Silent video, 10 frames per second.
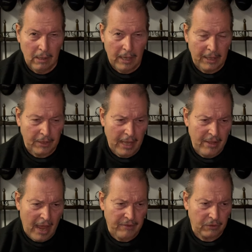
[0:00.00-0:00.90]

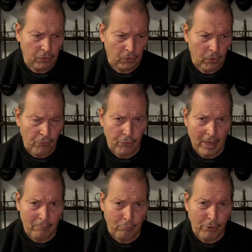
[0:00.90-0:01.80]
And you'll go through
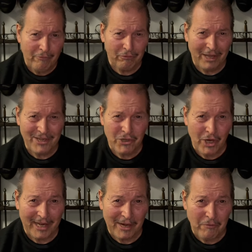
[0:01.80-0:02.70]
that pre-flight
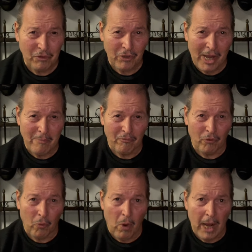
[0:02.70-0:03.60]
check every time for
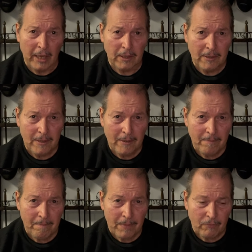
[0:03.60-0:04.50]
a while,
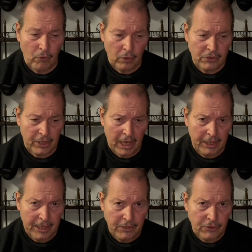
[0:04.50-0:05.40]
focusing on
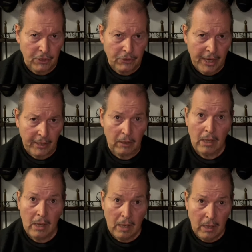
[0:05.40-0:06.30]
each detail.
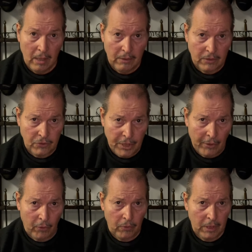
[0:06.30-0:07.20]
That's
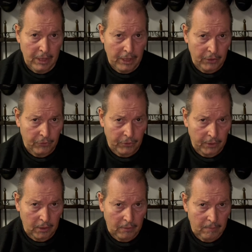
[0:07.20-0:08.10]
narrow,
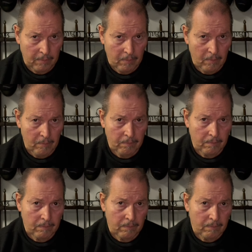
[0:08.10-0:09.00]
internal.
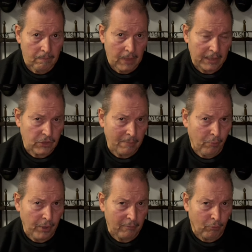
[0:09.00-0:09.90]
At some
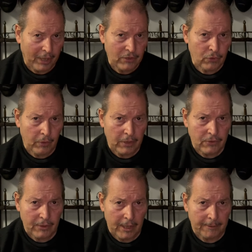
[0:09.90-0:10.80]
point, your brain's going to
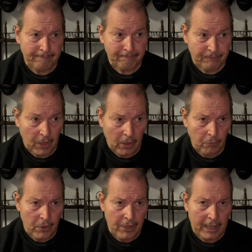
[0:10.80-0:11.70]
say, to hell
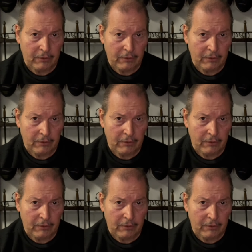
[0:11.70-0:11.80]
with that.